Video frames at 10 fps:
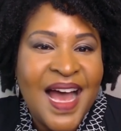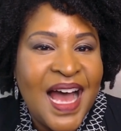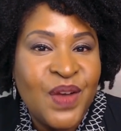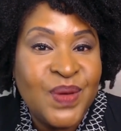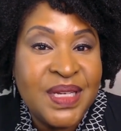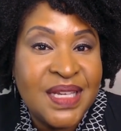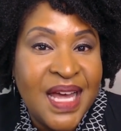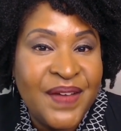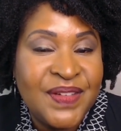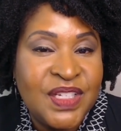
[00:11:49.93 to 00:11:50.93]
I would
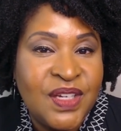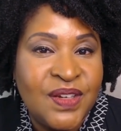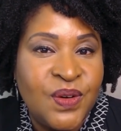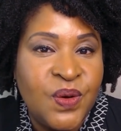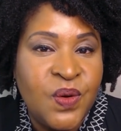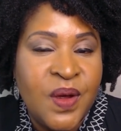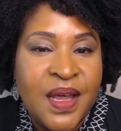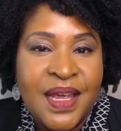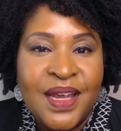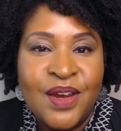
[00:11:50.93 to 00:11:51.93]
love to
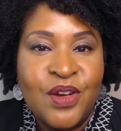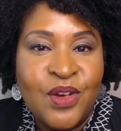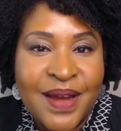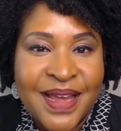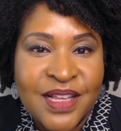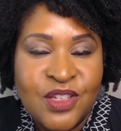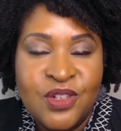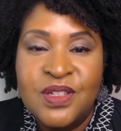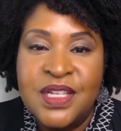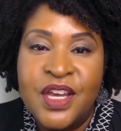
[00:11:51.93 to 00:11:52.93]
hear your
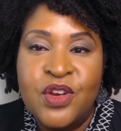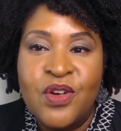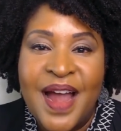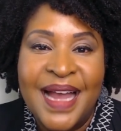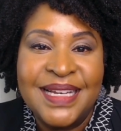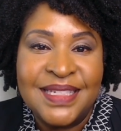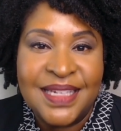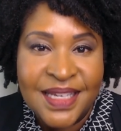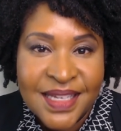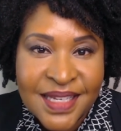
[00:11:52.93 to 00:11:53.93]
answers, hear your
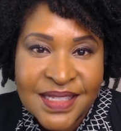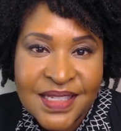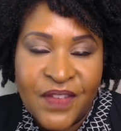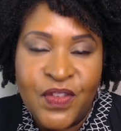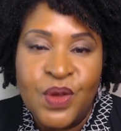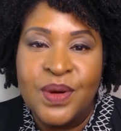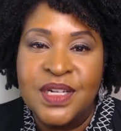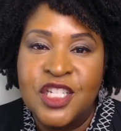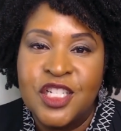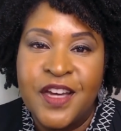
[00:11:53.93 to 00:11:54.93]
ideas. If you want
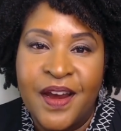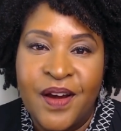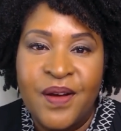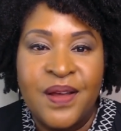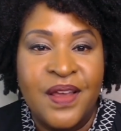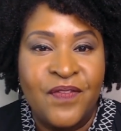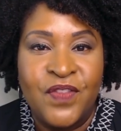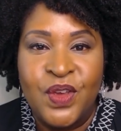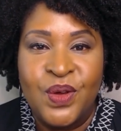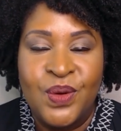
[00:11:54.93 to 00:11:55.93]
to share,
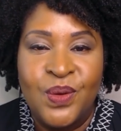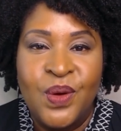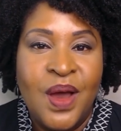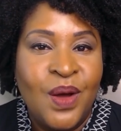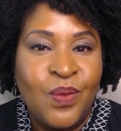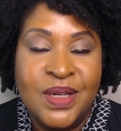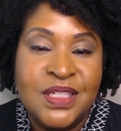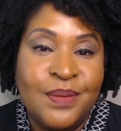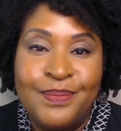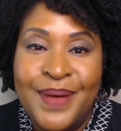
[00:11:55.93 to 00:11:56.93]
if you want
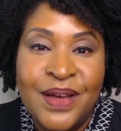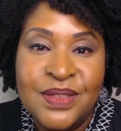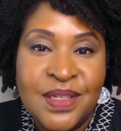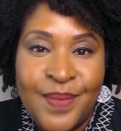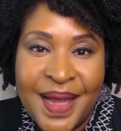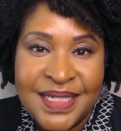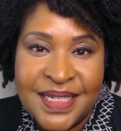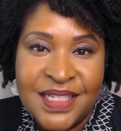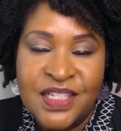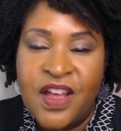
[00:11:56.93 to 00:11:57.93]
to bounce some
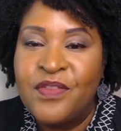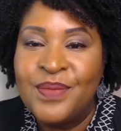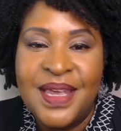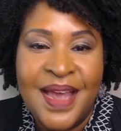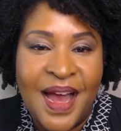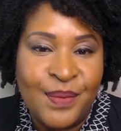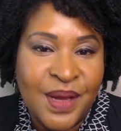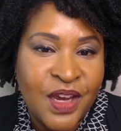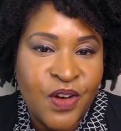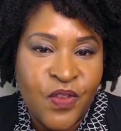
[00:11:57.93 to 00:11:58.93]
ideas off me, I'm
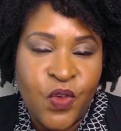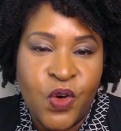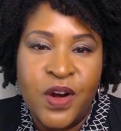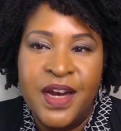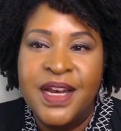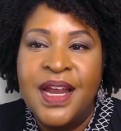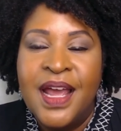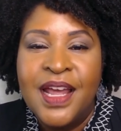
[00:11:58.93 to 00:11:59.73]
here for it.